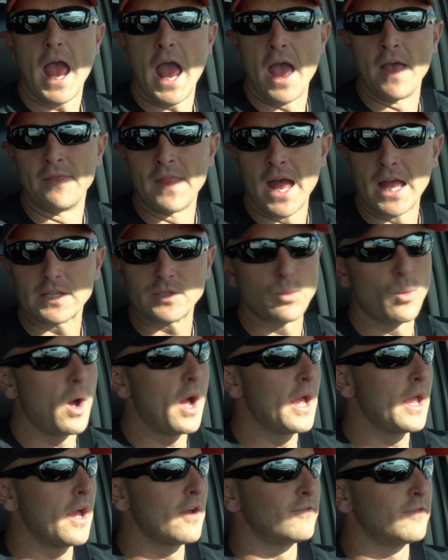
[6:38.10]
and that's
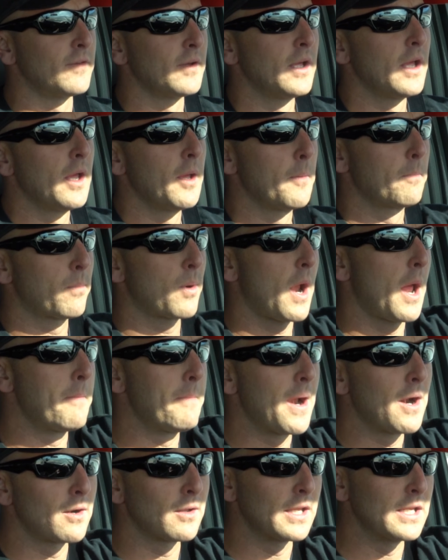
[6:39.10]
why I've
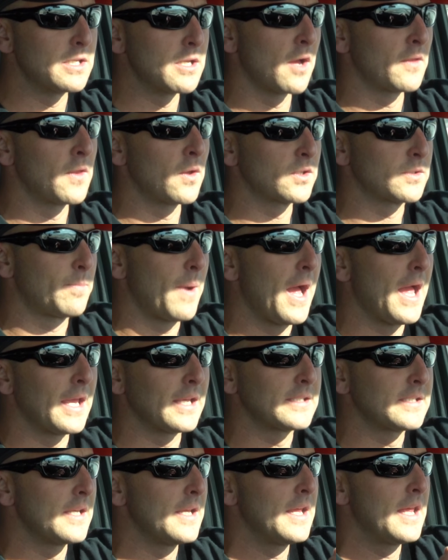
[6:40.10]
primarily done those
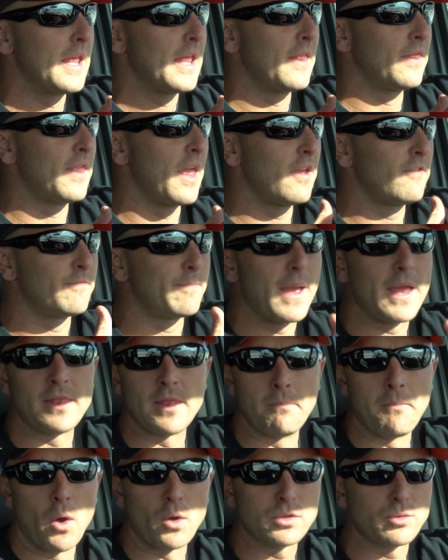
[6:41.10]
bikes they've been
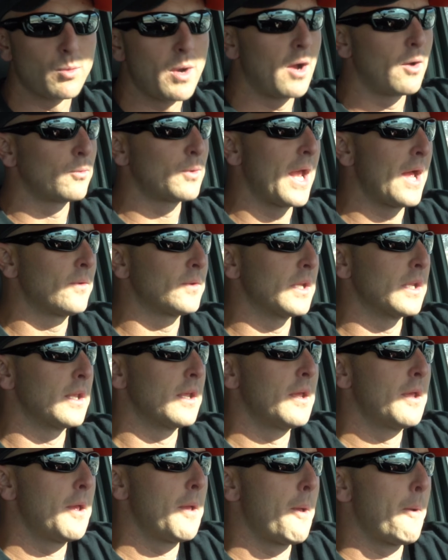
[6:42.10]
the most well-rounded
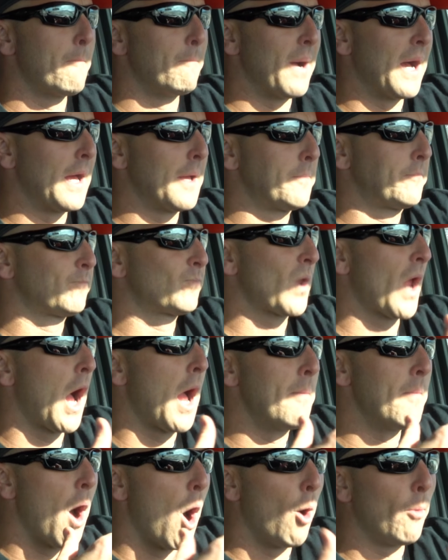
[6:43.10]
but
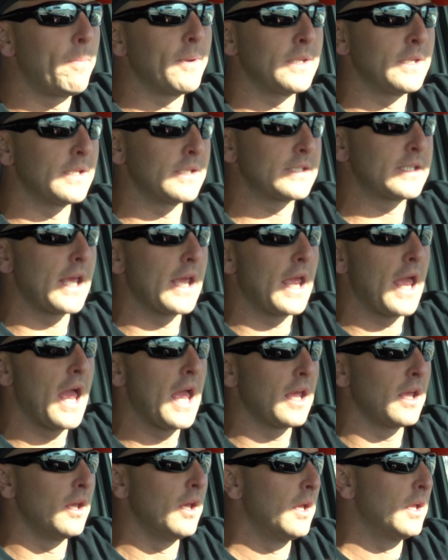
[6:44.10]
I'm open to say,
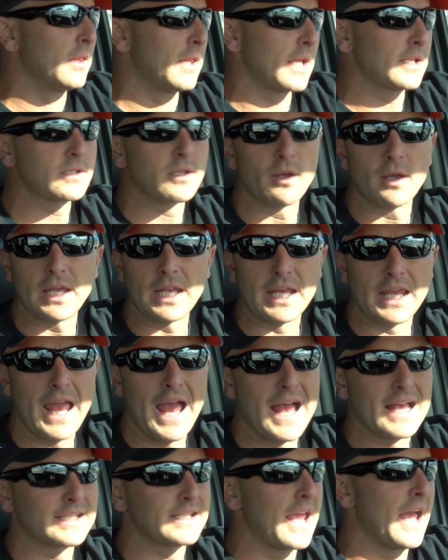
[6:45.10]
hey, let's look at a
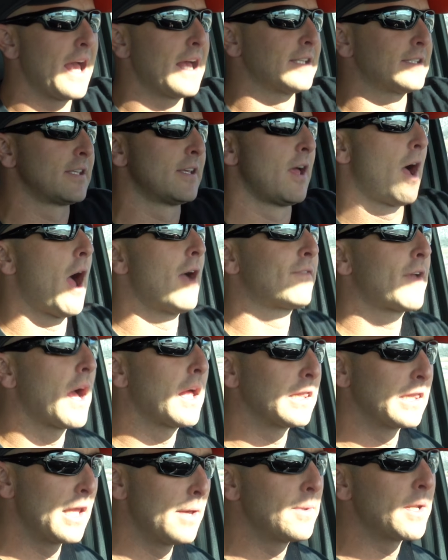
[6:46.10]
gas gas. I've
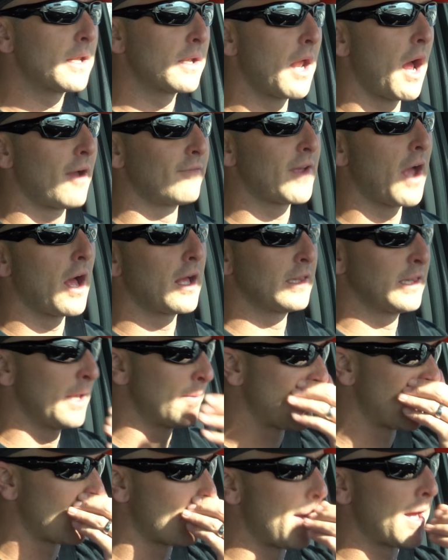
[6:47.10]
got limited, I've got
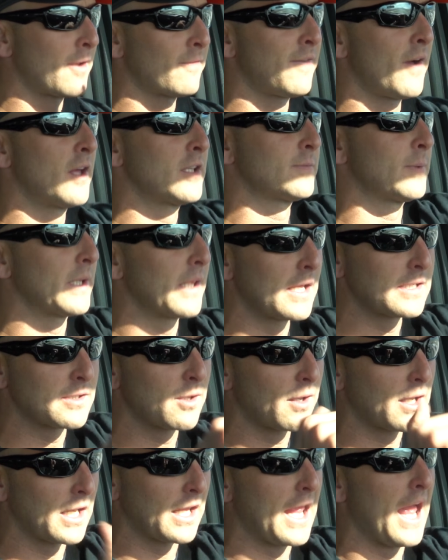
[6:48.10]
limited amount of funds, but let's
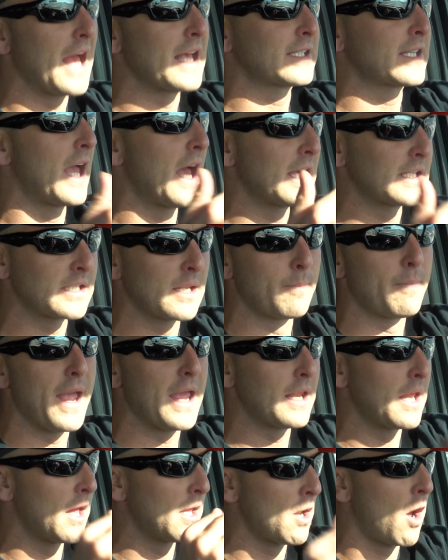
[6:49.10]
look at a gas gas and a
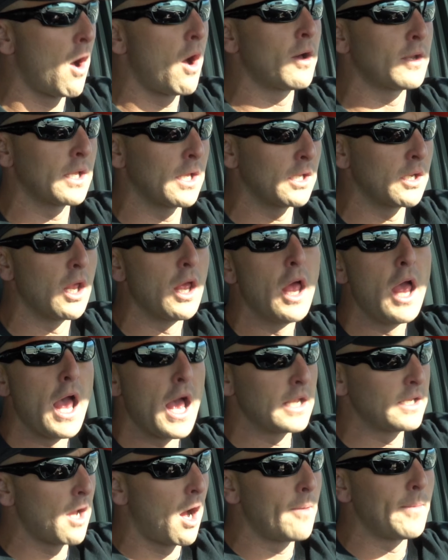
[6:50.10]
Beta and a Honda and,
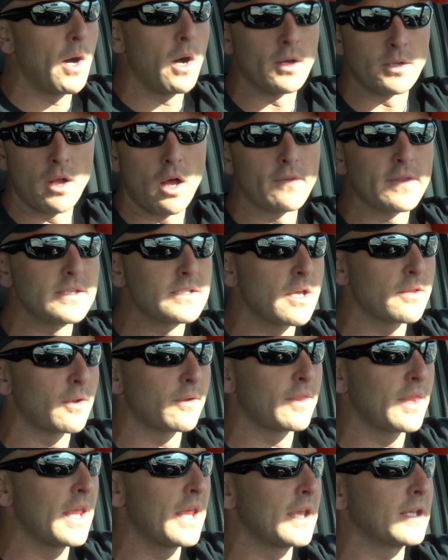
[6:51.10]
and Yamaha and all these
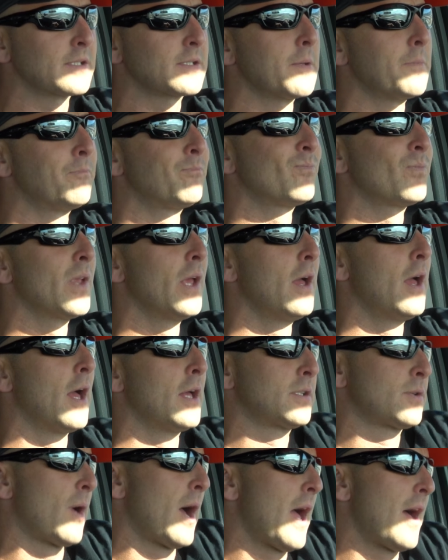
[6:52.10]
other things.
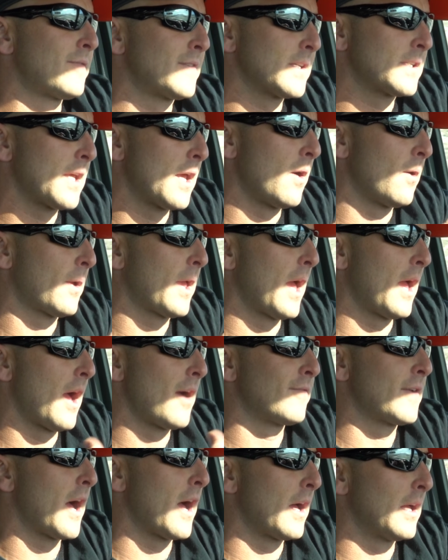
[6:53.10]
And so I have to say, okay,
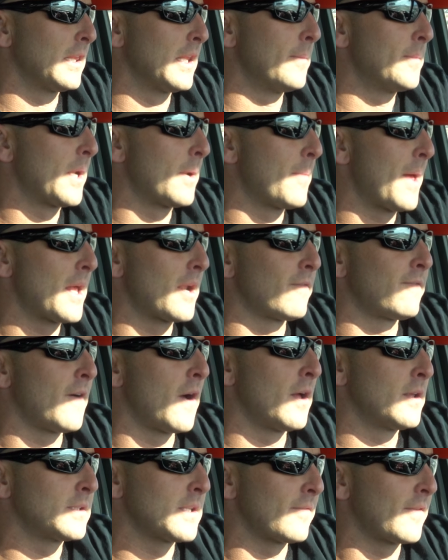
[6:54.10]
I've got a limited amount of
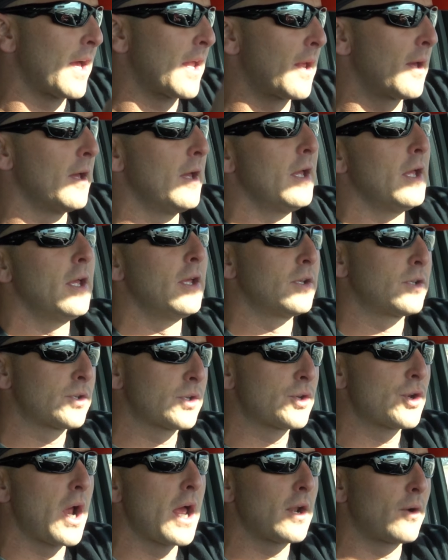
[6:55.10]
funds. I've got
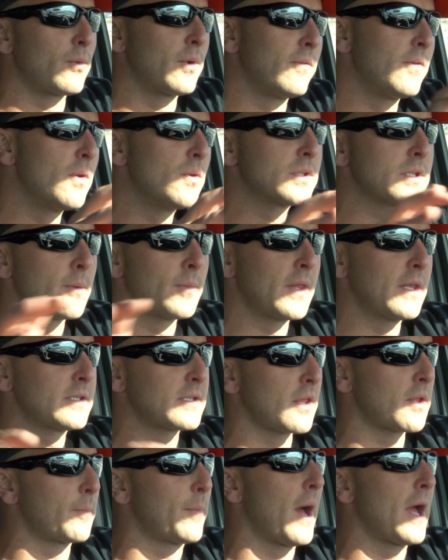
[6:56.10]
to try to review some of
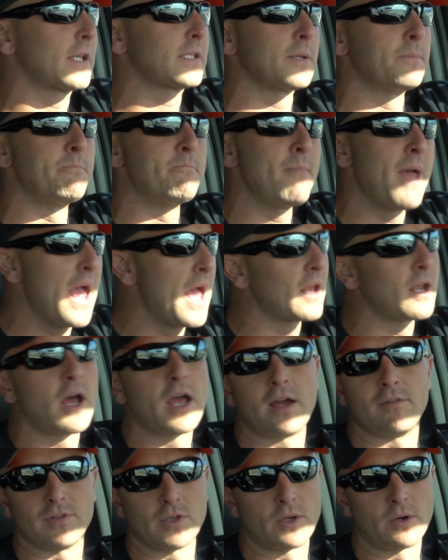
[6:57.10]
these other bikes. And man,
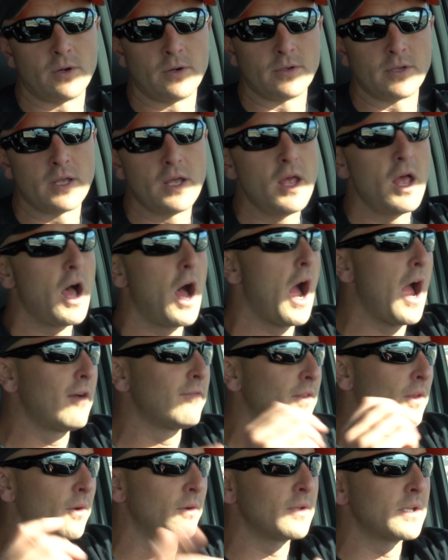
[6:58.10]
I have learned. I
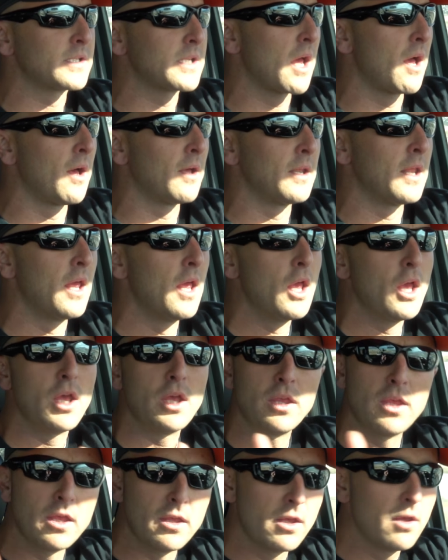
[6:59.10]
have learned a ton.
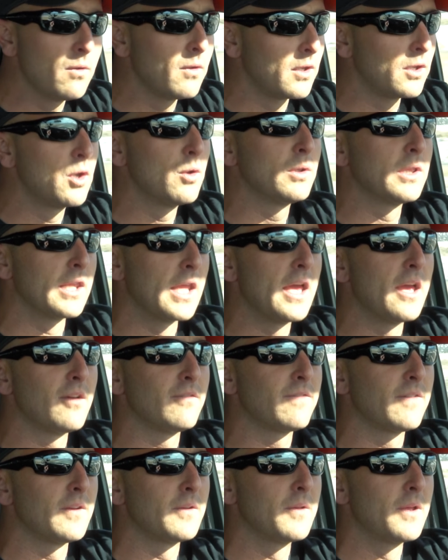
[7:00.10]
You, you
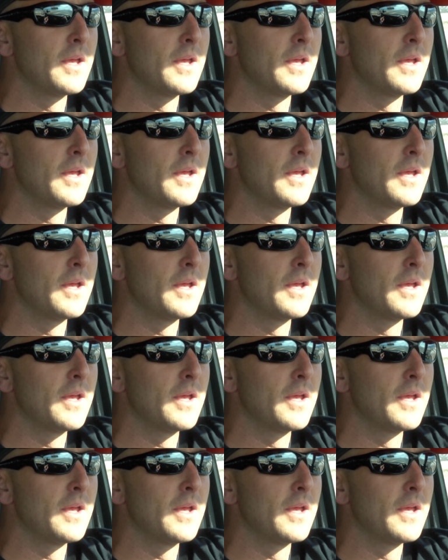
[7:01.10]
live,